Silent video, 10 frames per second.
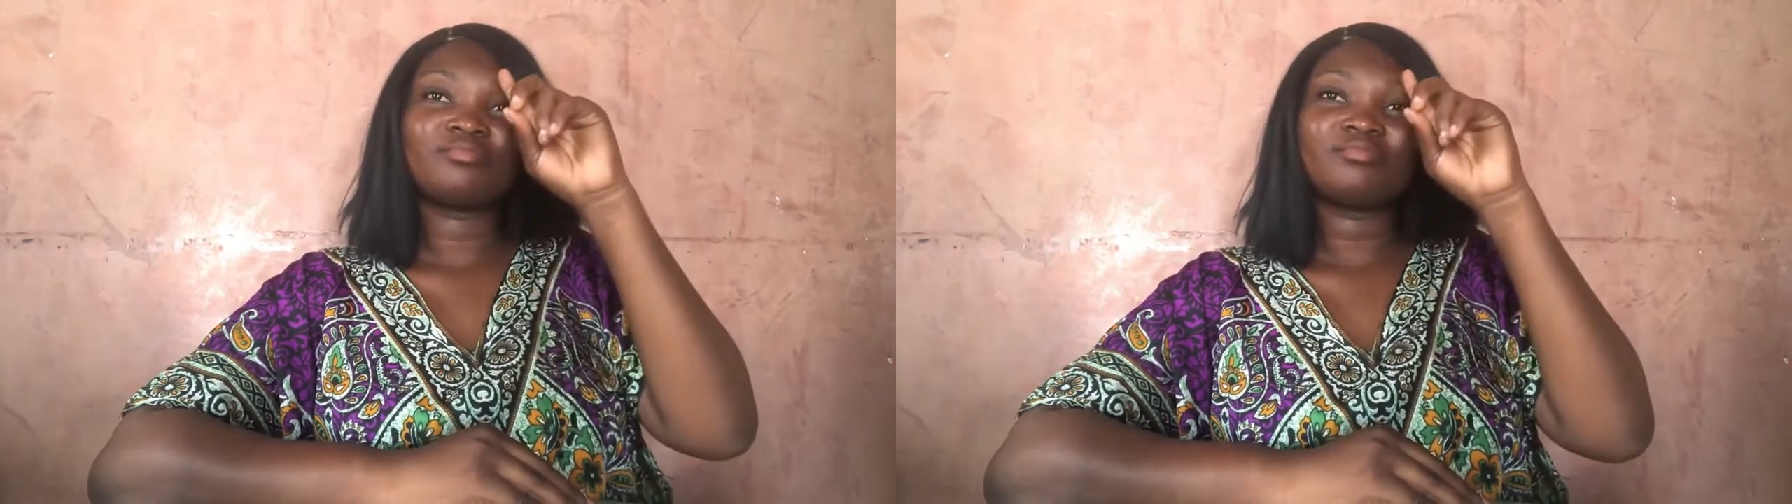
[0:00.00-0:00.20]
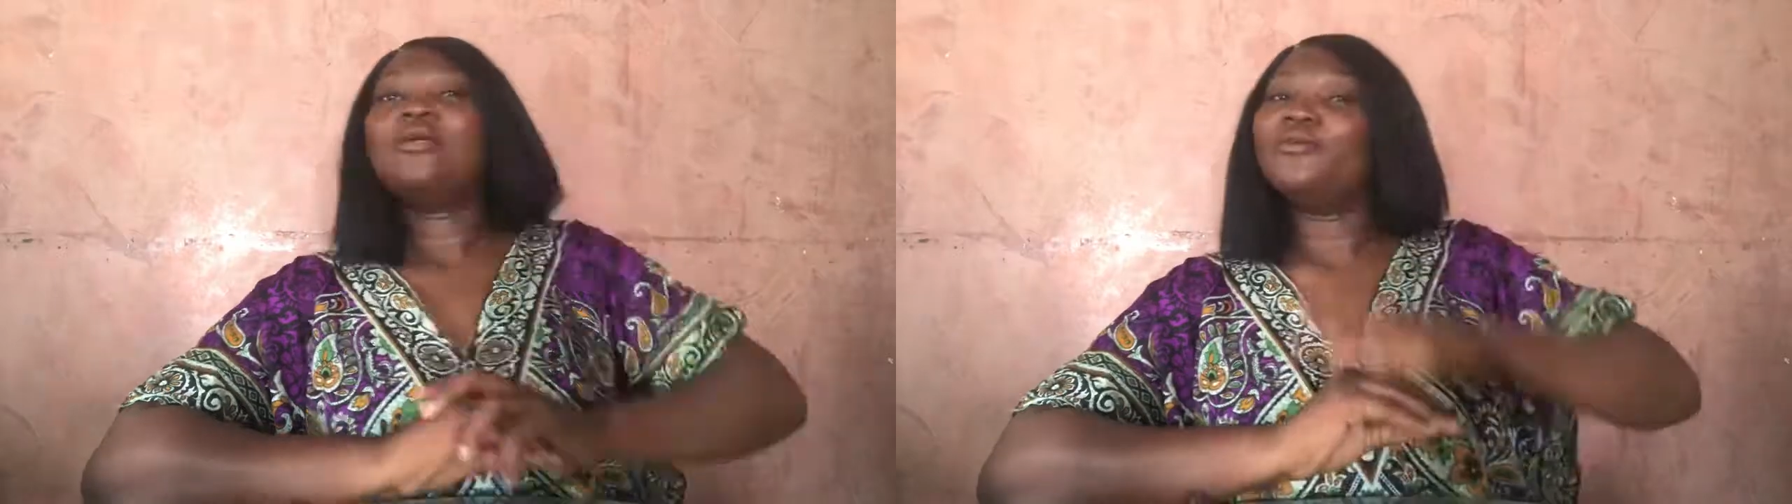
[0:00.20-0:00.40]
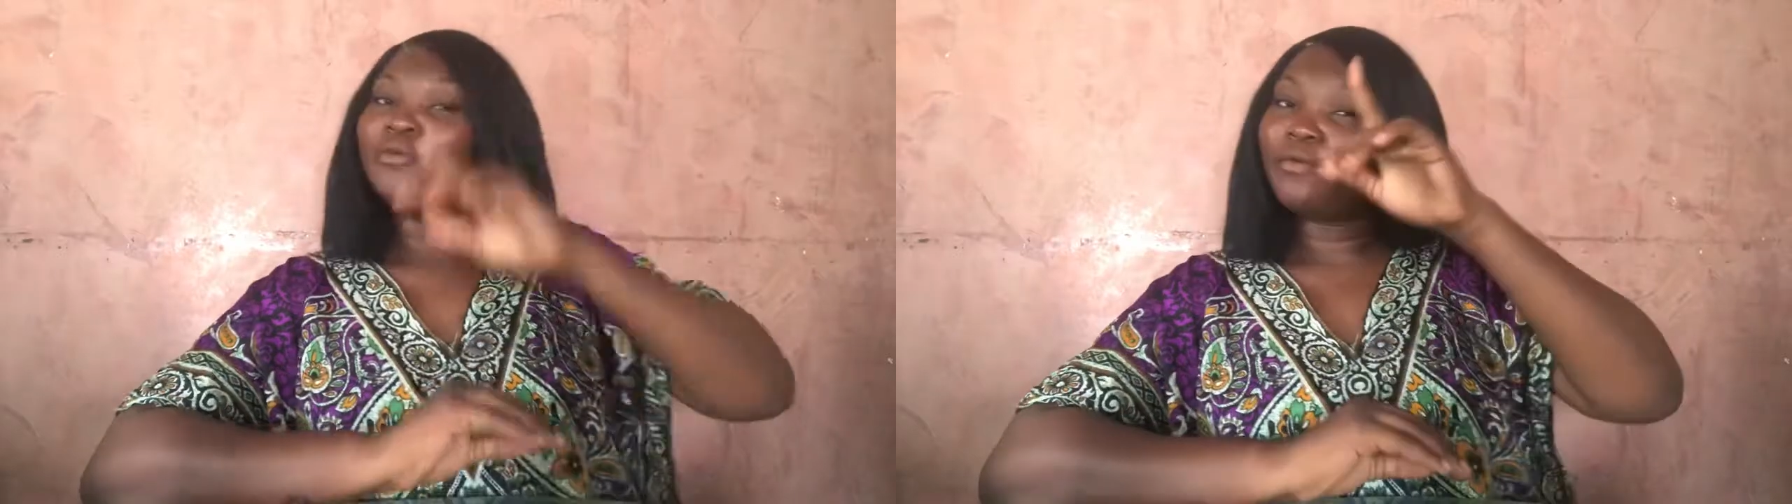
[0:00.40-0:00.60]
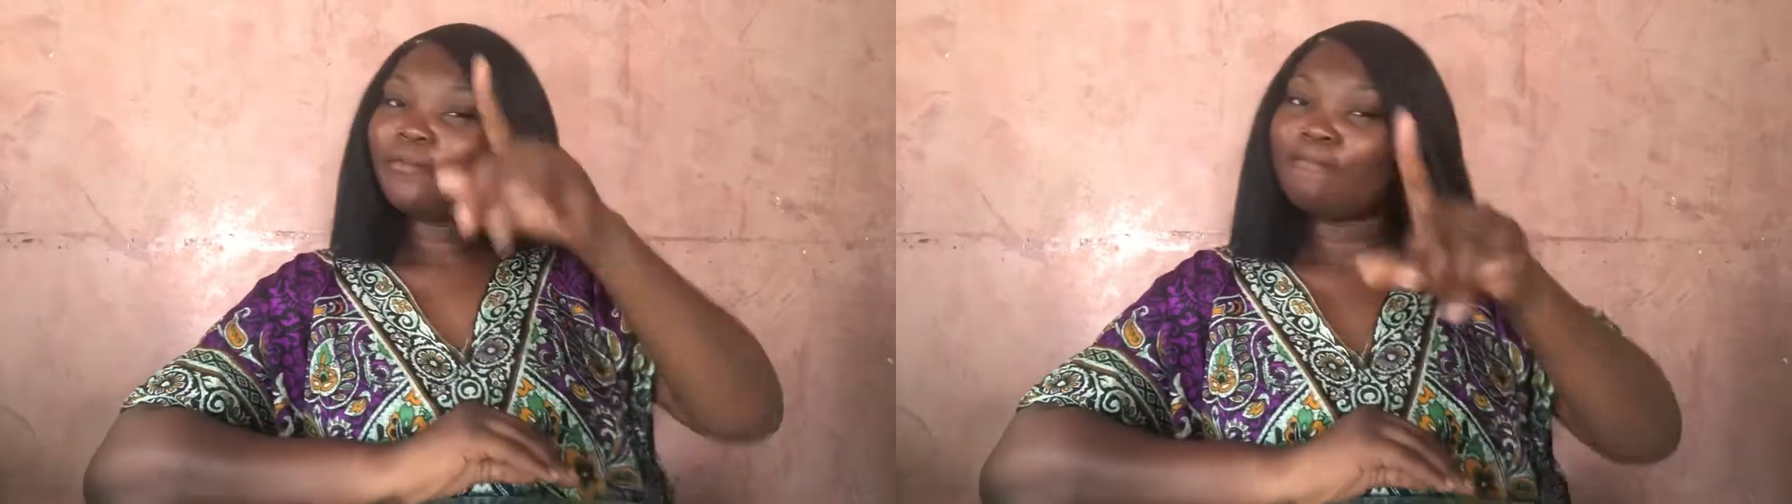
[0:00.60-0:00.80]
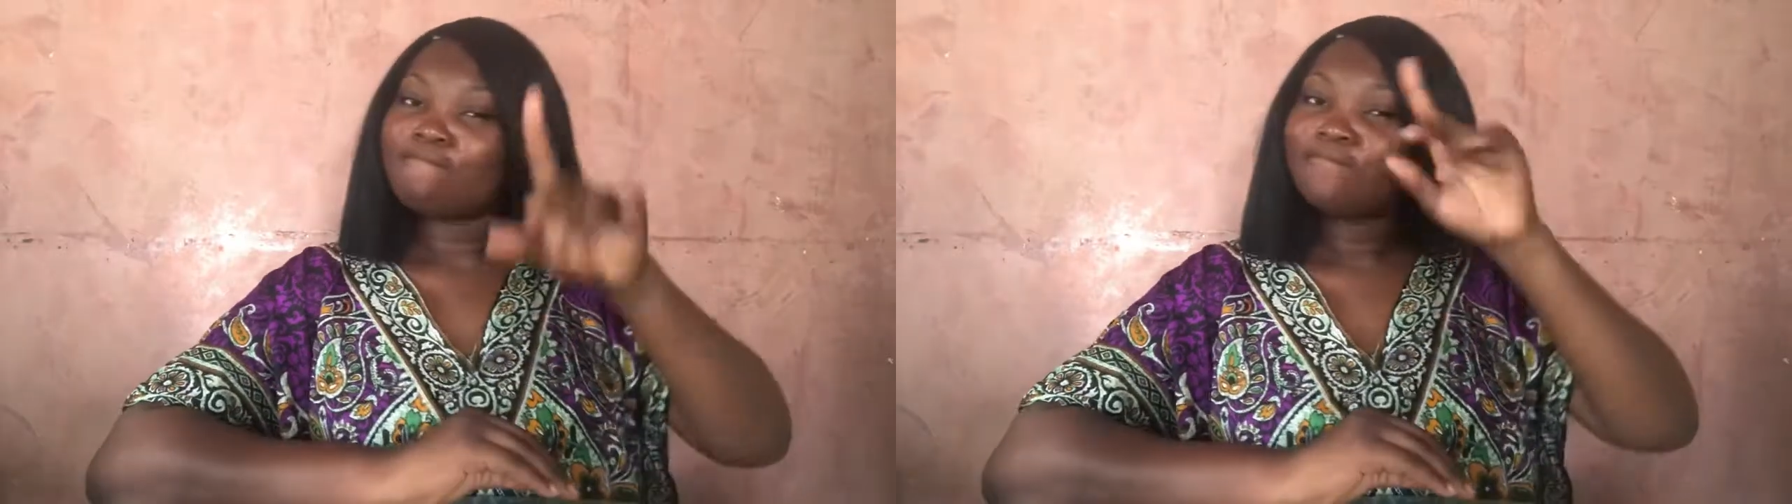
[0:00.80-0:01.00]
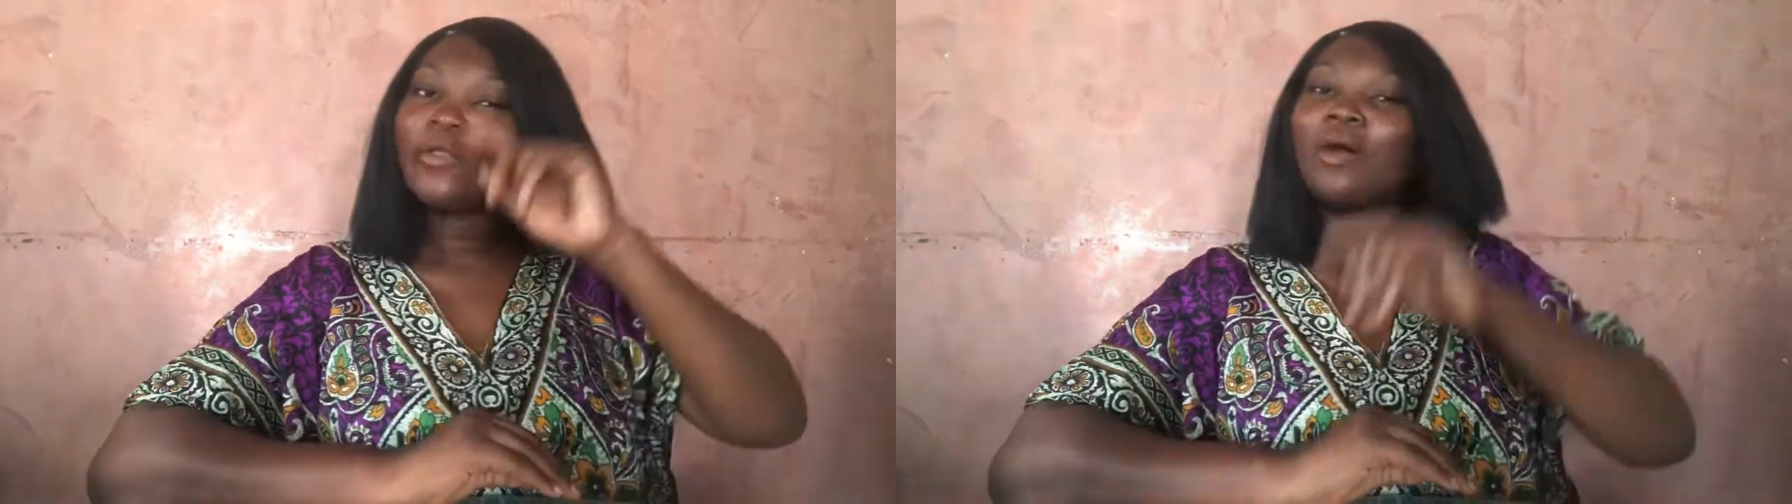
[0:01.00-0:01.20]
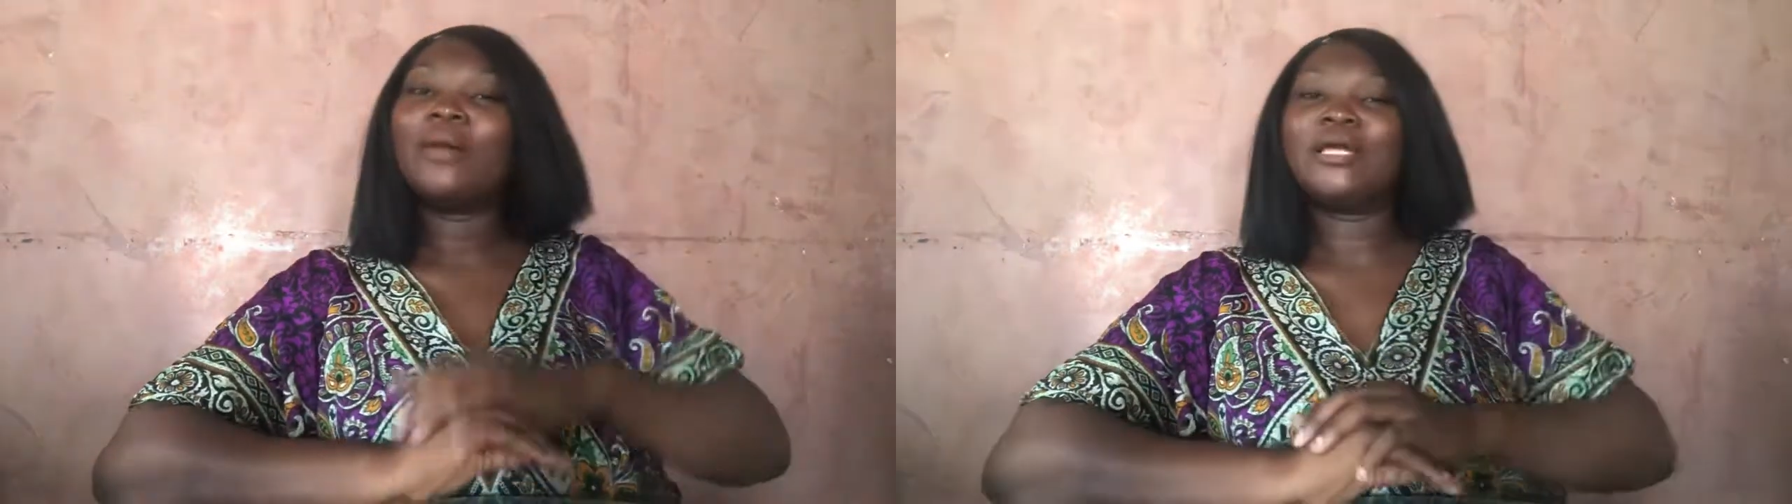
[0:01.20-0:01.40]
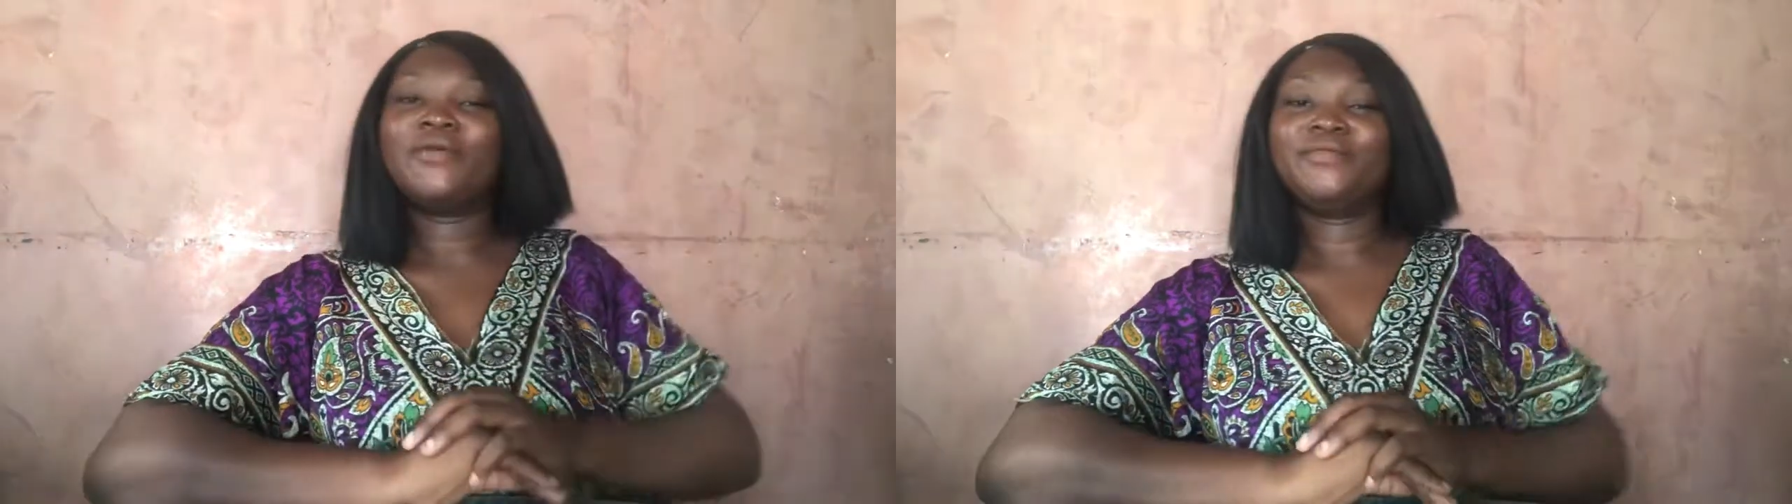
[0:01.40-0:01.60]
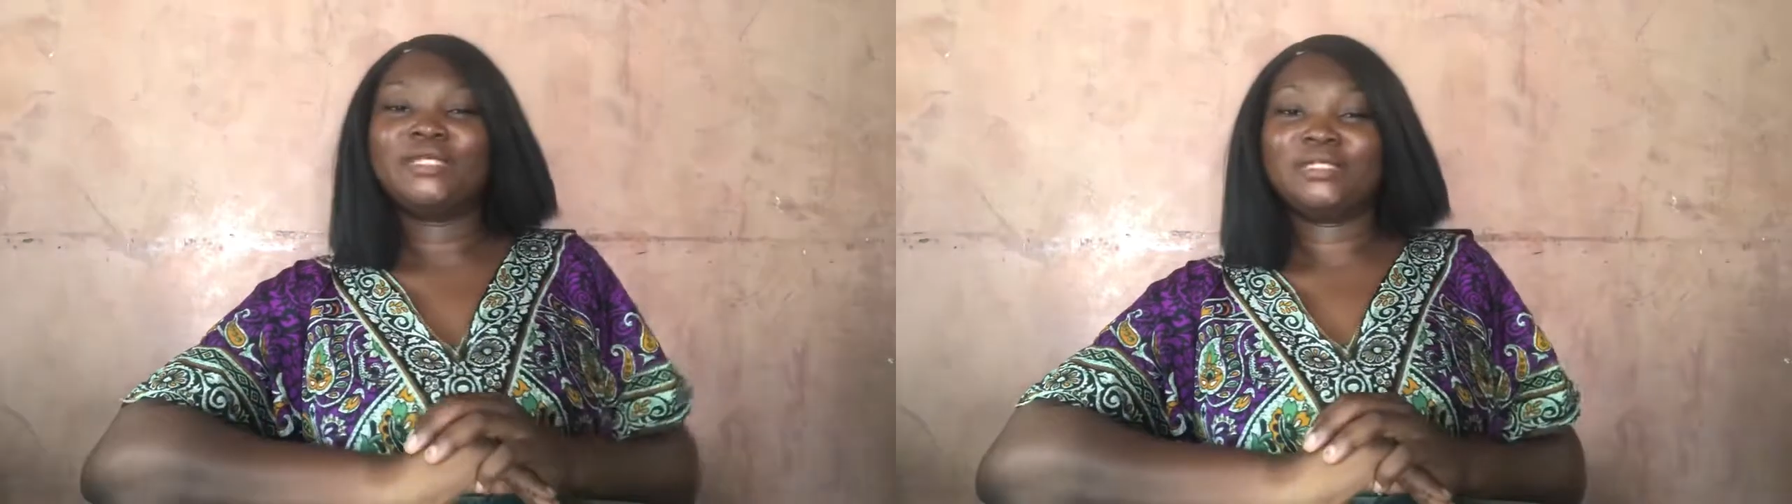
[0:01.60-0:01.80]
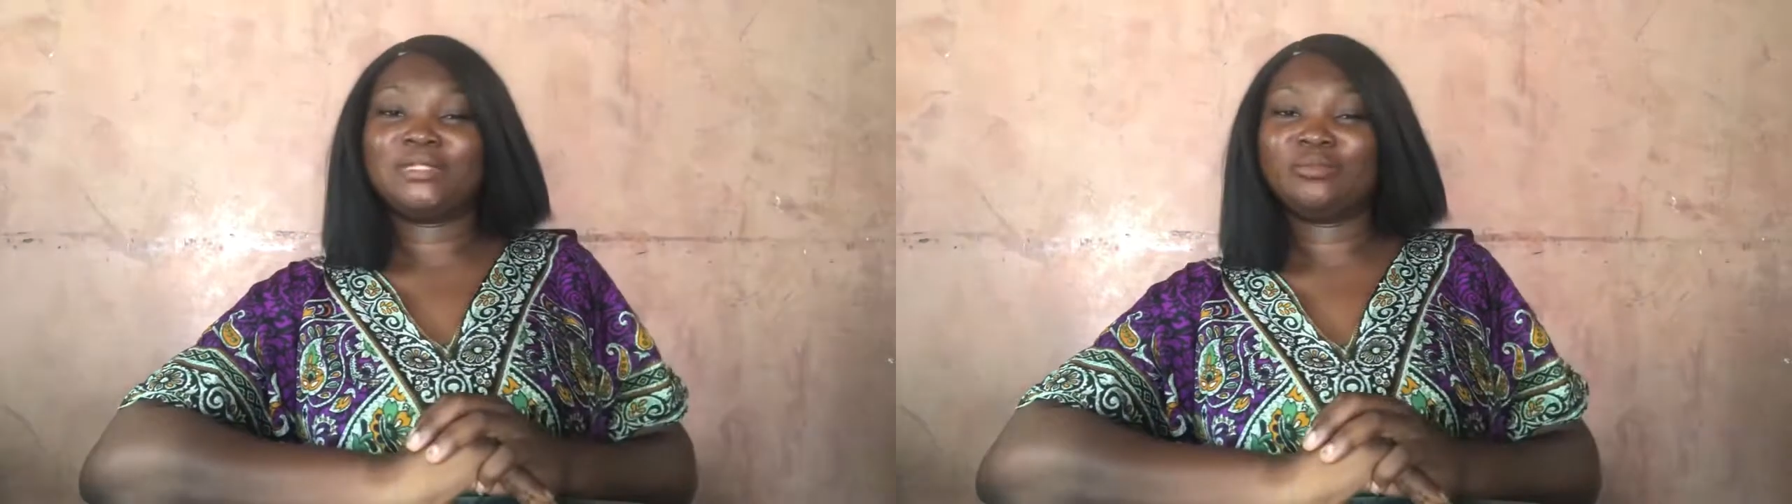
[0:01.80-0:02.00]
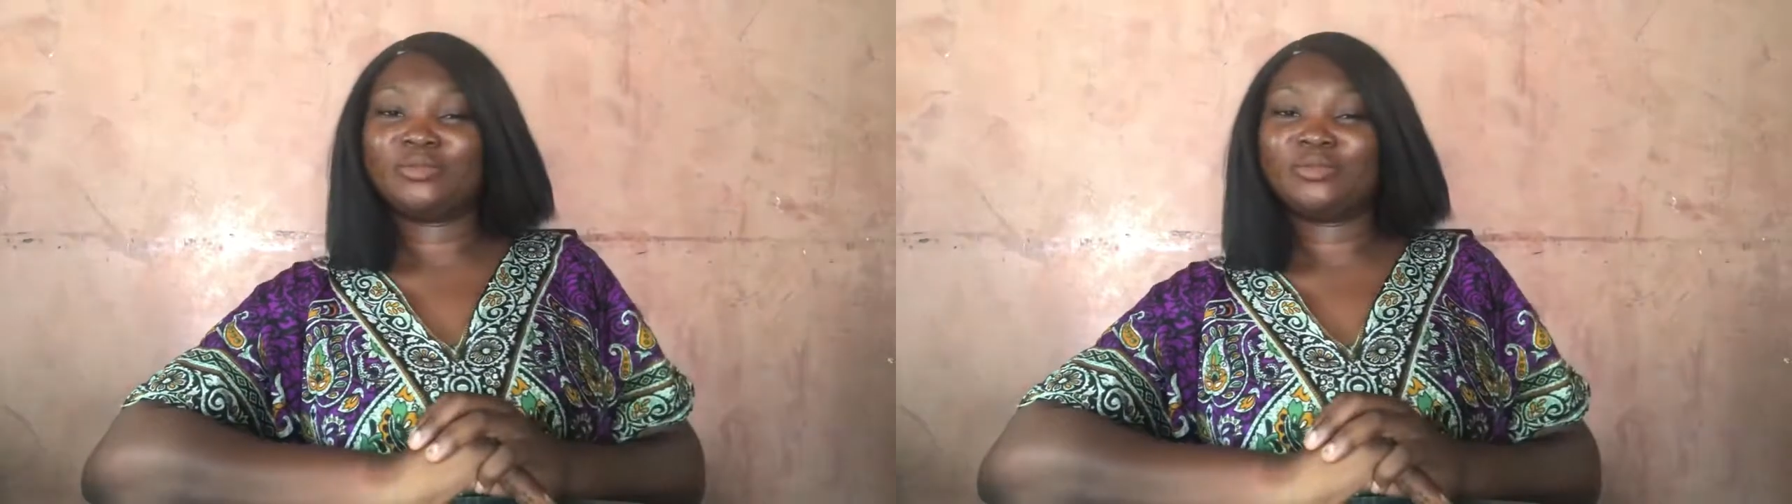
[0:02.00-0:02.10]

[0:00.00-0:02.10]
you know come and give testimony